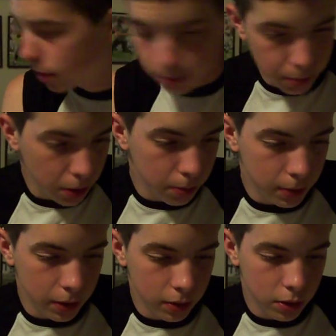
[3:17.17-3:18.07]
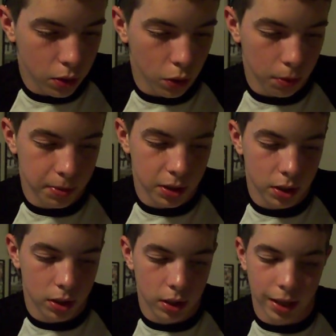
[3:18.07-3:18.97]
put them in scoring
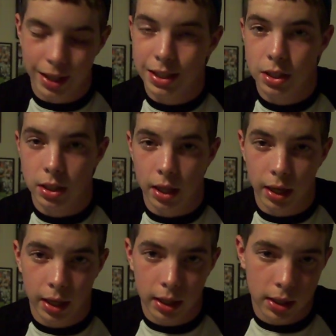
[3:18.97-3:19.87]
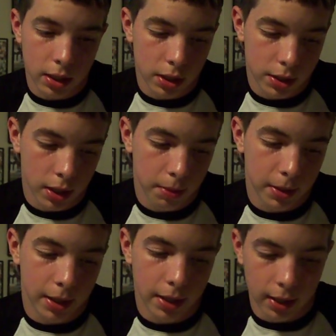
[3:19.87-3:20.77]
position. They didn't get the touchdown, but
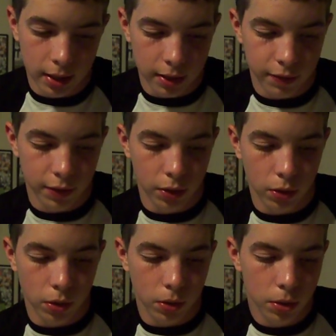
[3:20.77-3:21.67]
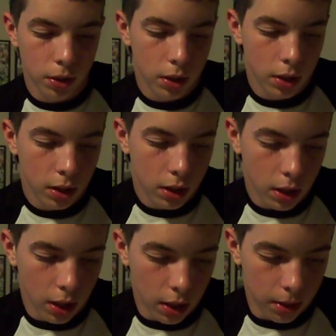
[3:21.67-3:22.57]
they did get the field goal,
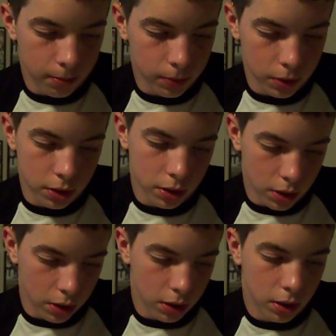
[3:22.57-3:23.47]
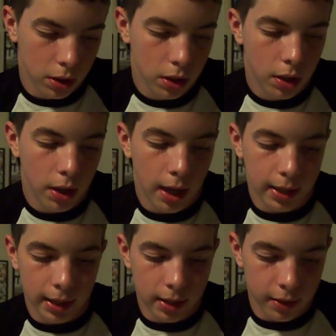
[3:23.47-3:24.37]
which is good. At
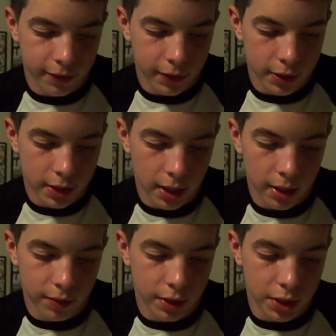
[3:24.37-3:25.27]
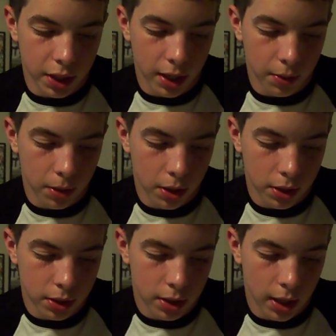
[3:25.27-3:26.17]
the end of the first half, the
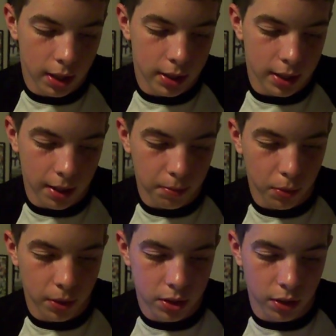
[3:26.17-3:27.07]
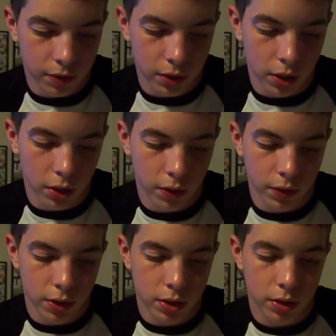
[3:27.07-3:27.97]
Jaguars had 10 points off
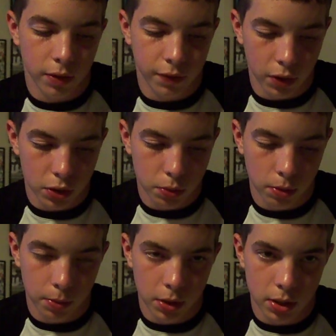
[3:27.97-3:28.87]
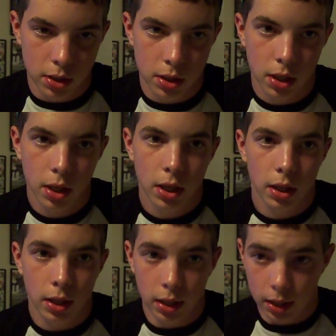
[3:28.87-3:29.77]
turnovers. The first one was
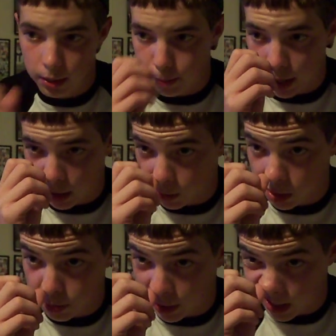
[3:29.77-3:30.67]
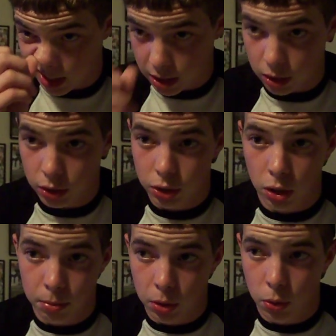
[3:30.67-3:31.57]
the backwards pass to
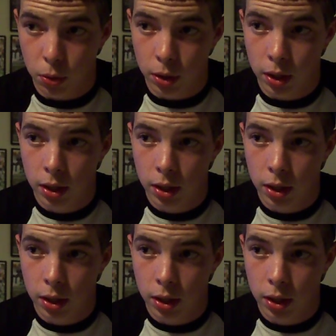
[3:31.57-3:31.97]
LaShawn McCoy